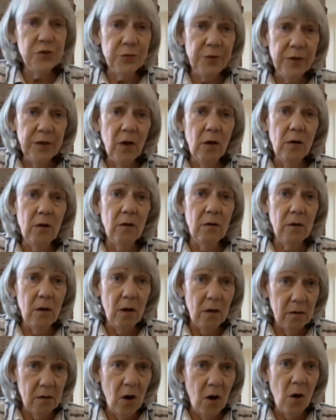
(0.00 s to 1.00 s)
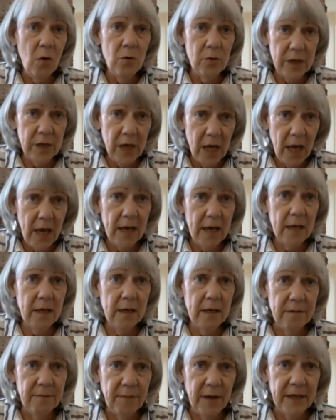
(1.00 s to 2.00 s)
doing okay
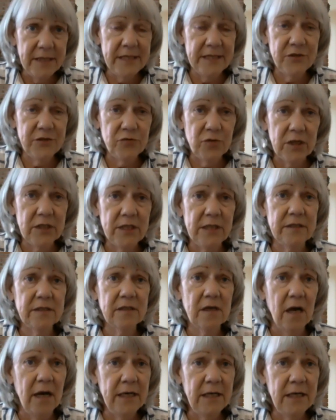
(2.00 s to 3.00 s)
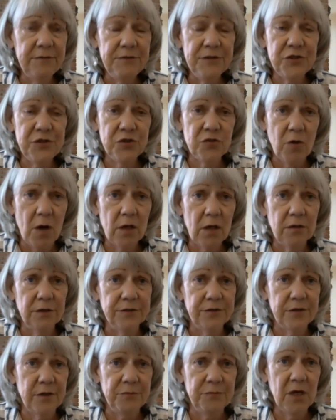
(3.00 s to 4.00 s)
in my district. It's kind of a struggle
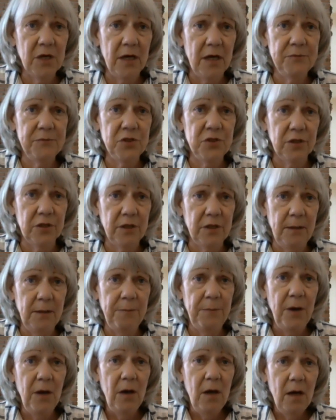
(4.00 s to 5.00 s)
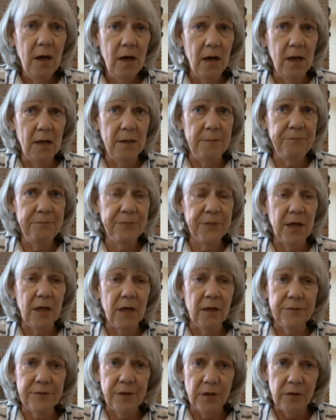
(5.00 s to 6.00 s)
sometimes to keep
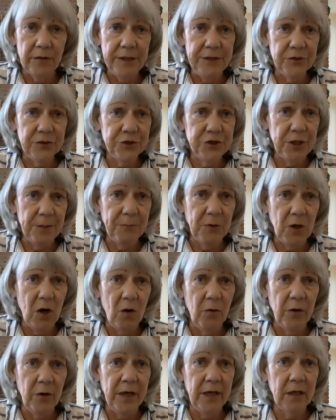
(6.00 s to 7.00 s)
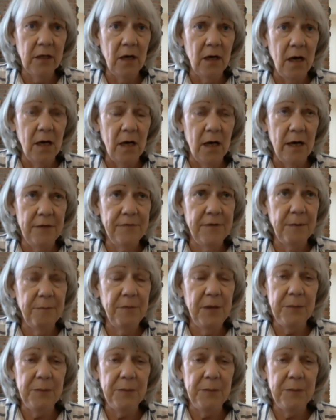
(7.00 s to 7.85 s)
the leadership going. I think